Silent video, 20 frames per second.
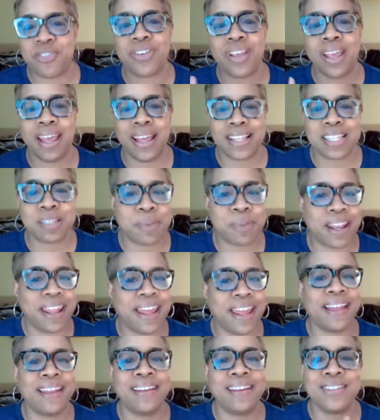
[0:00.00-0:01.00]
She hates
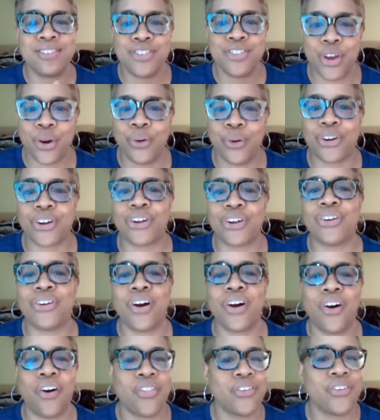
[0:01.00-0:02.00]
bananas, yogurt,
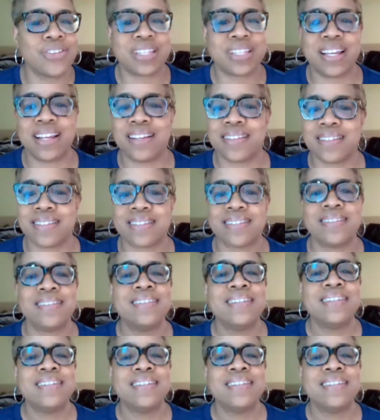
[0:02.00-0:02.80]
all those things.